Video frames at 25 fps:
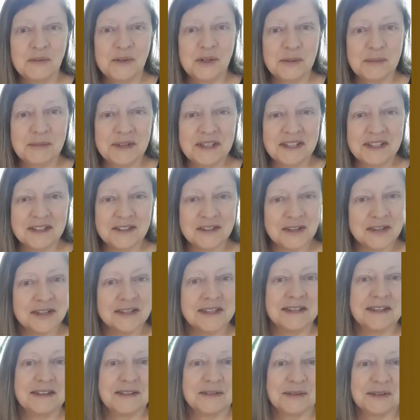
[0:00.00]
warm on the
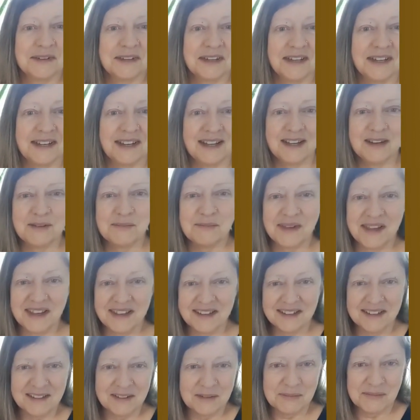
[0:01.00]
tootsies when you get out of bed
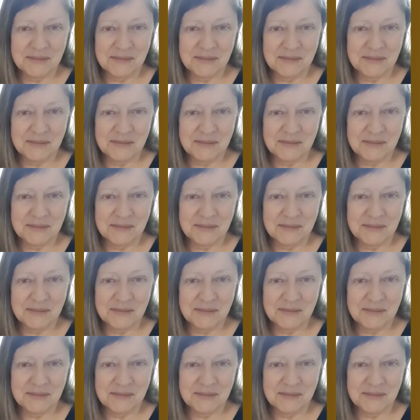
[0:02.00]
in the